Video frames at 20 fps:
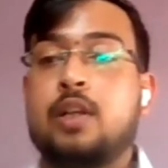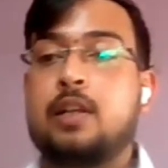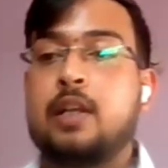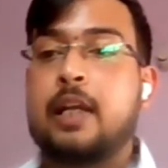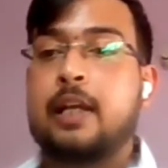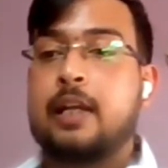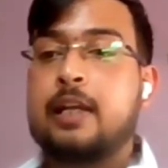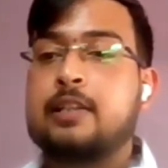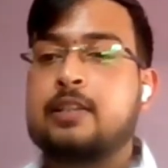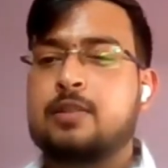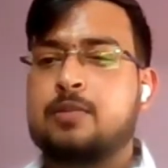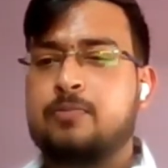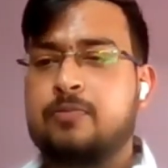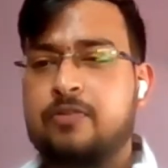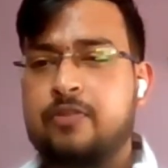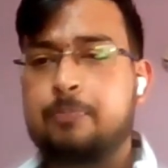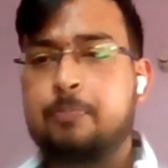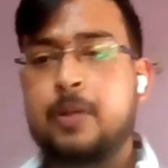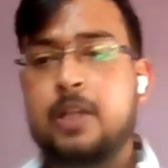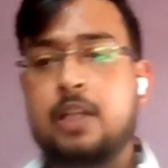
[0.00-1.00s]
like it's
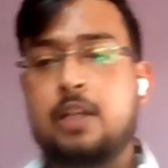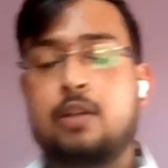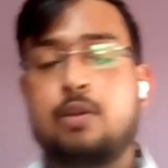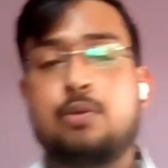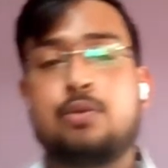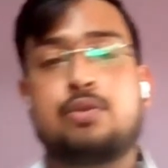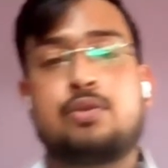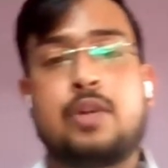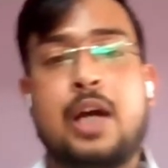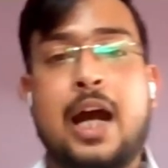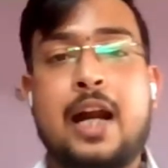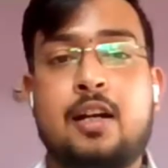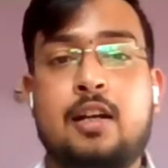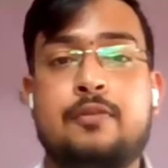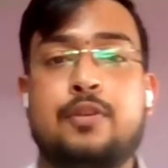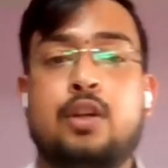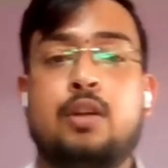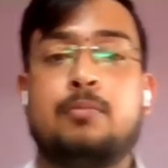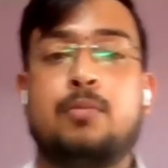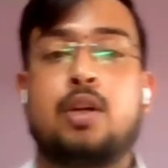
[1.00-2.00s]
pretty huge to
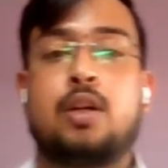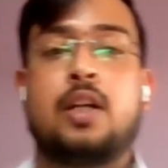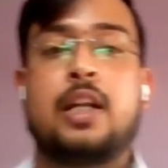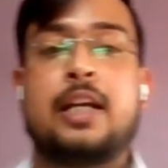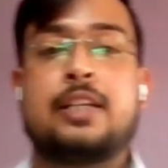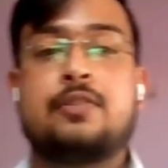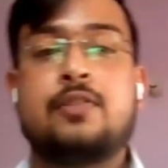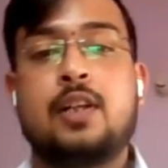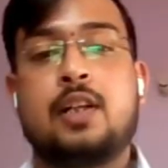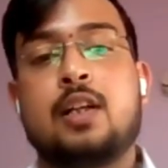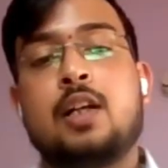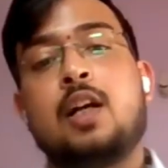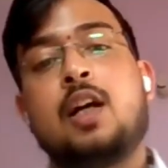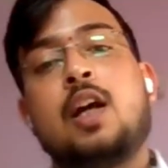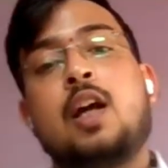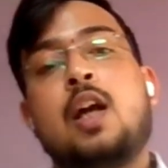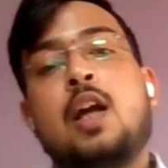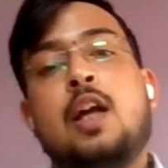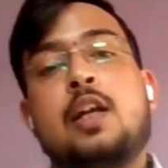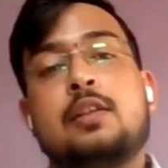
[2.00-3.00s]
handle for a model as well.
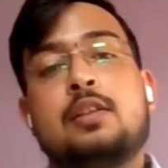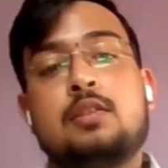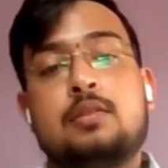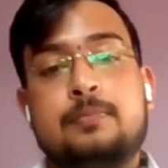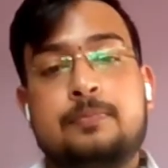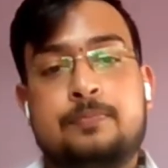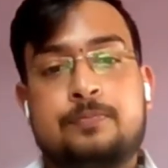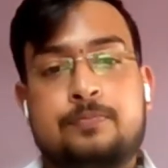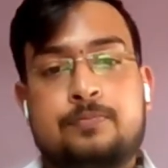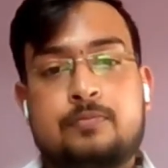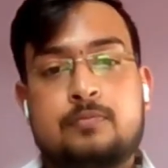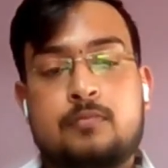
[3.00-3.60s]
So